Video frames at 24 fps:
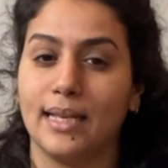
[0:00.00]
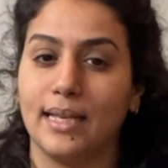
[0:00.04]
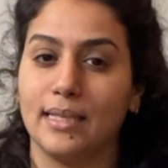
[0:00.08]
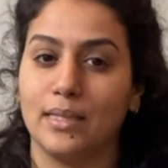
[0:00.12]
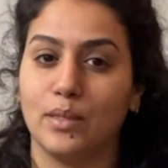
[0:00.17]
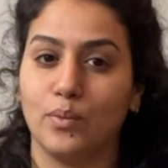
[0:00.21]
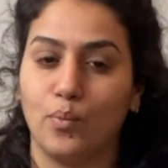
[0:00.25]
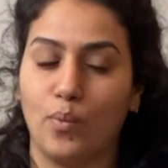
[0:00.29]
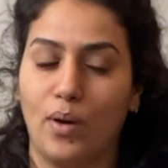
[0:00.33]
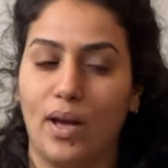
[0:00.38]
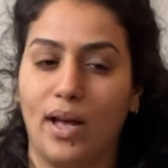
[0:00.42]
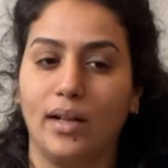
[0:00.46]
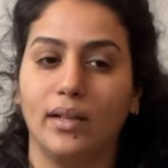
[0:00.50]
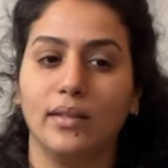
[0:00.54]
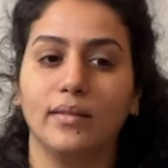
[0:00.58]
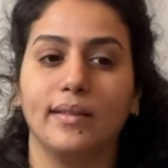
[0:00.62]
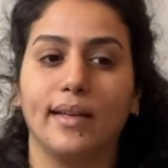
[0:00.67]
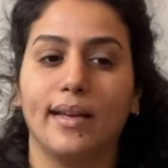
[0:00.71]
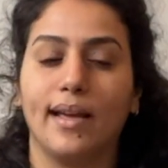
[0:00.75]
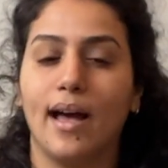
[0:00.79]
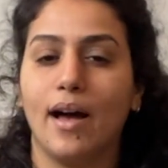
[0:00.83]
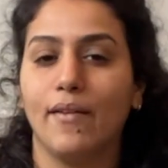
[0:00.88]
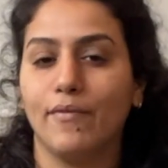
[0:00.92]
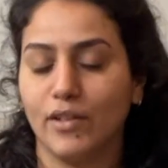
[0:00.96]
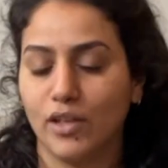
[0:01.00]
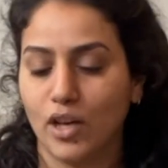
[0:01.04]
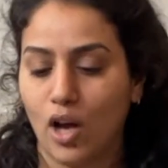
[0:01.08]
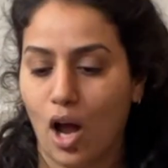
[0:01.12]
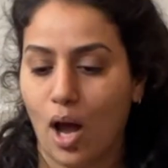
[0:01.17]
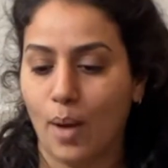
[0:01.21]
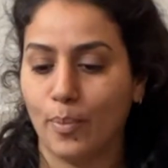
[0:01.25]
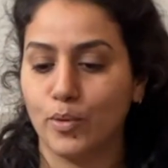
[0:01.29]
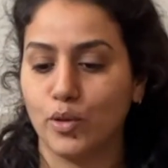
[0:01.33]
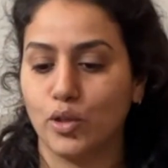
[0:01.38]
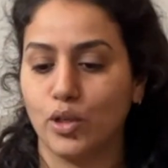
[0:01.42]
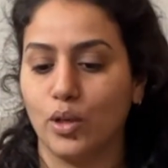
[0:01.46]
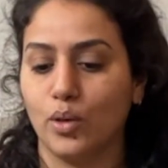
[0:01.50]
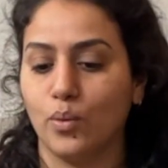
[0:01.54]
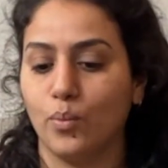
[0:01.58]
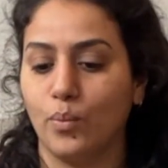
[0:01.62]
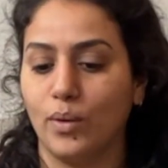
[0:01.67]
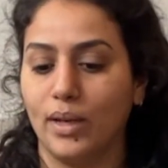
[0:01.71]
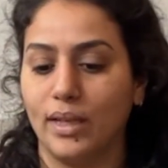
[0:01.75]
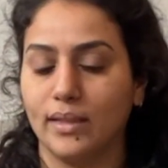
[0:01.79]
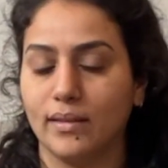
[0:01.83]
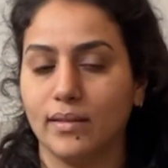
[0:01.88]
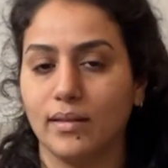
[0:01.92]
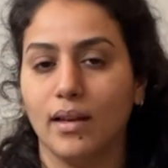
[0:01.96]
as well. They have an option
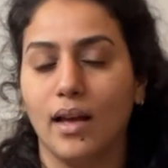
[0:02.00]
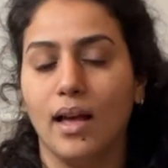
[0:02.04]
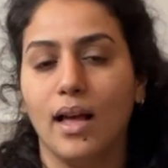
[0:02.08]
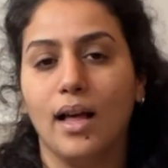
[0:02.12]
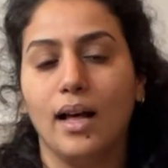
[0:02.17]
with